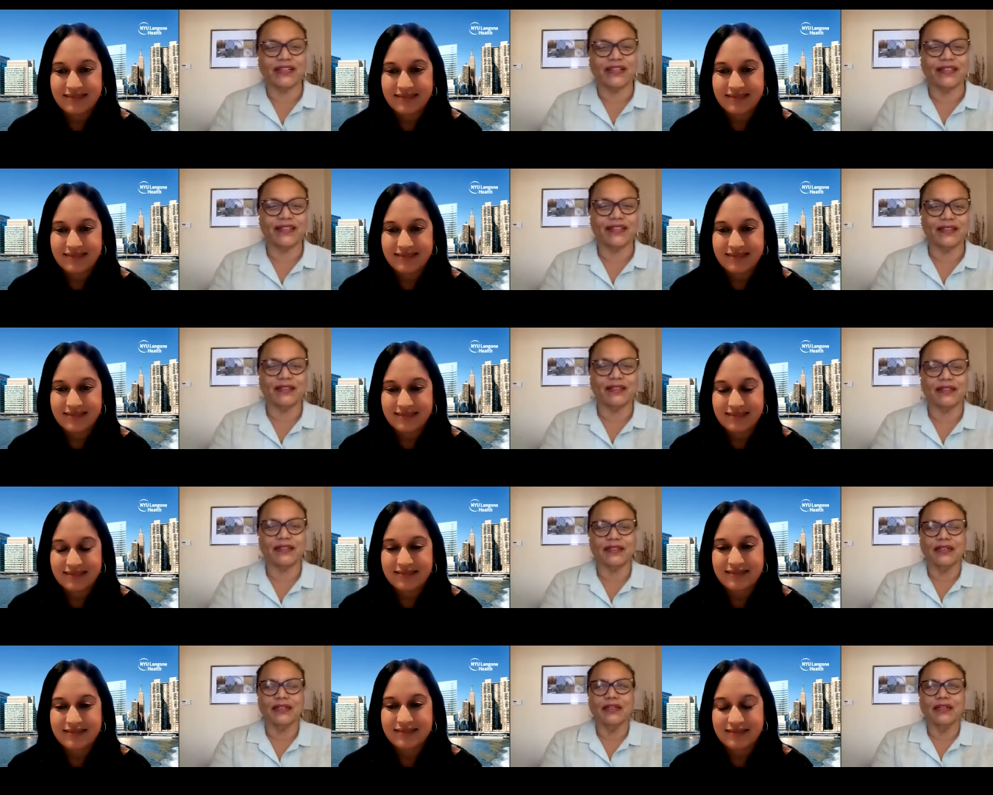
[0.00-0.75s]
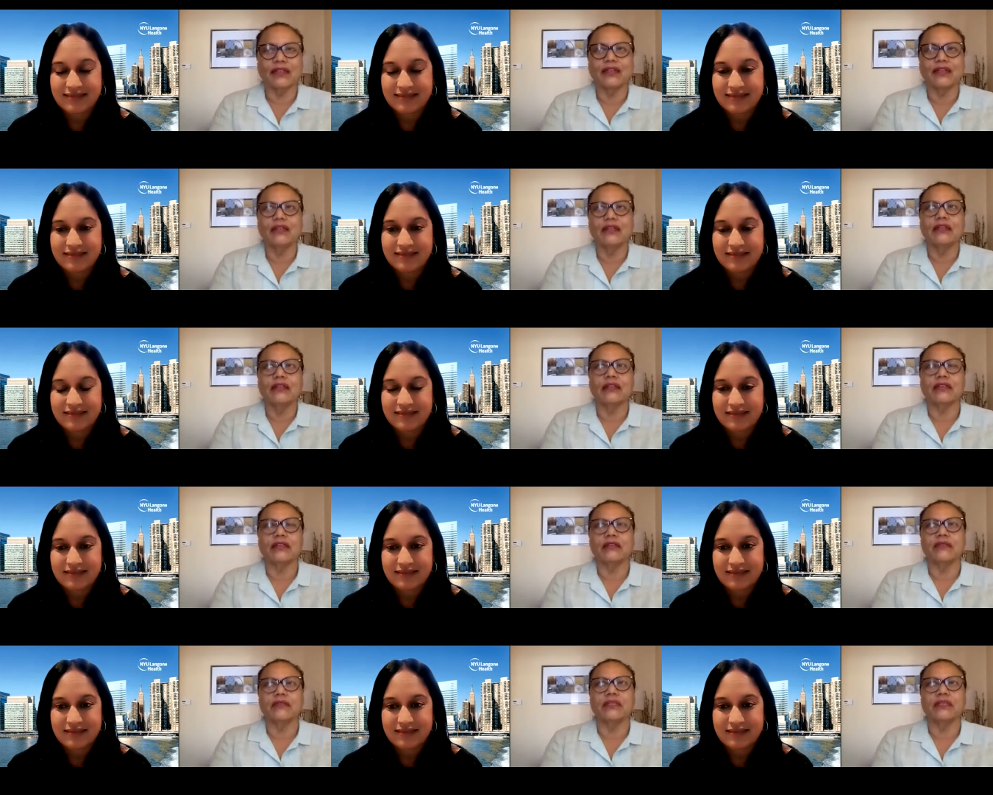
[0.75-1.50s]
Speaker 1: I think that
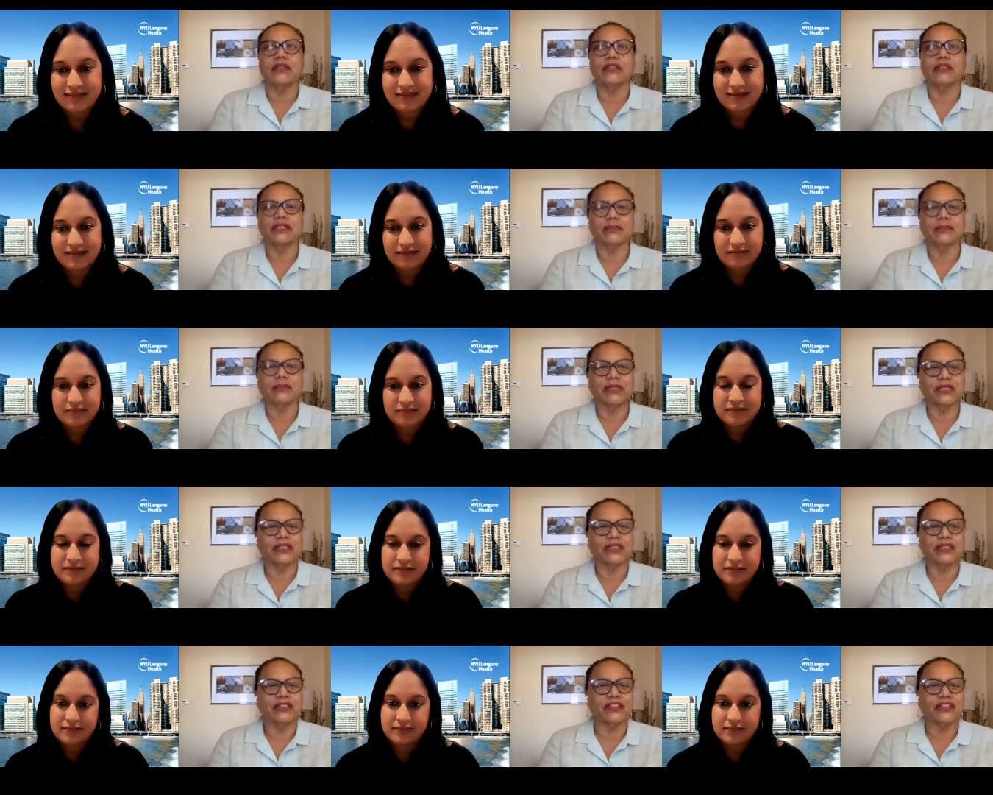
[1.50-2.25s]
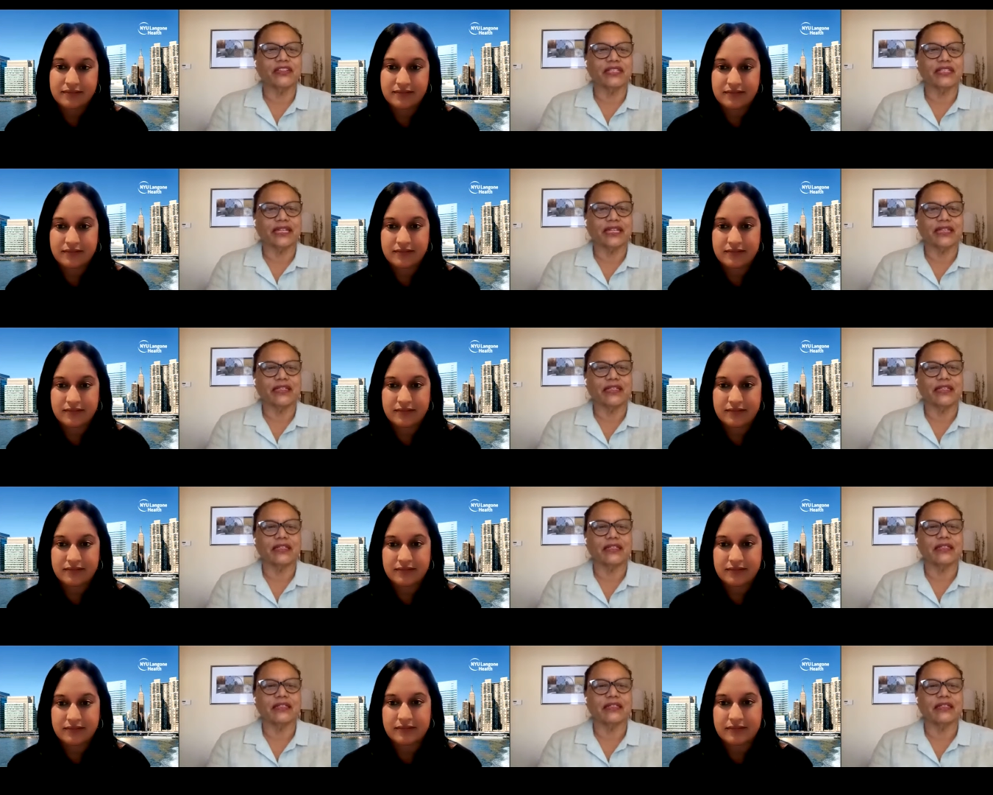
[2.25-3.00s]
um, there is a
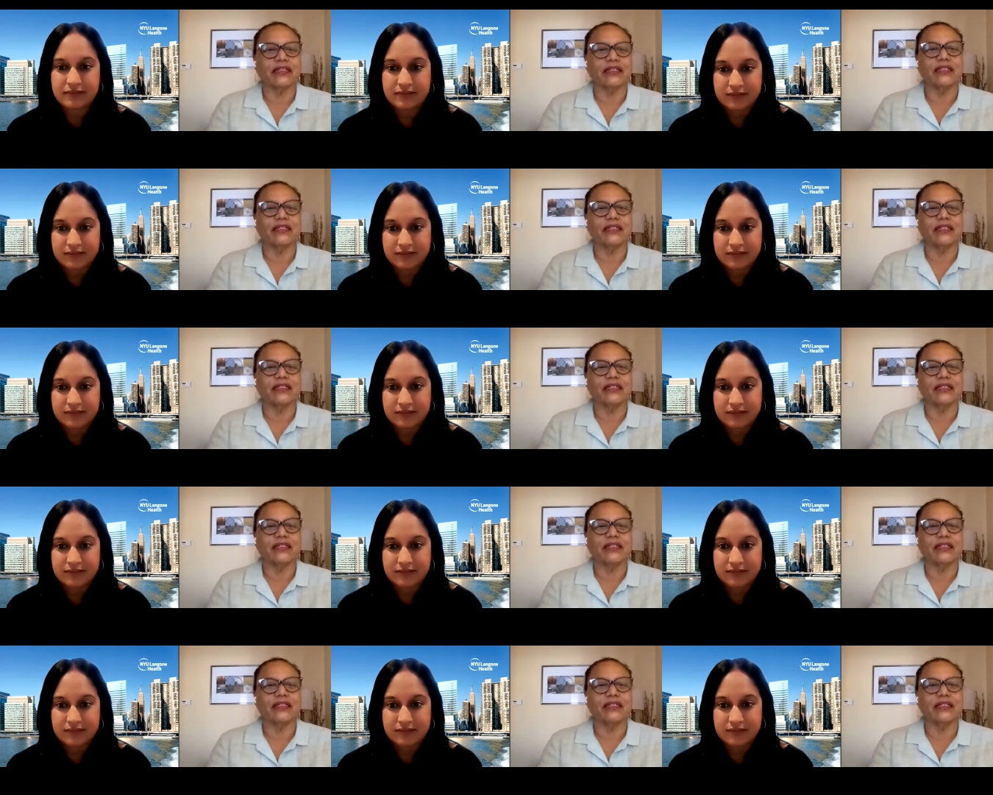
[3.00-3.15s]
misunderstanding and,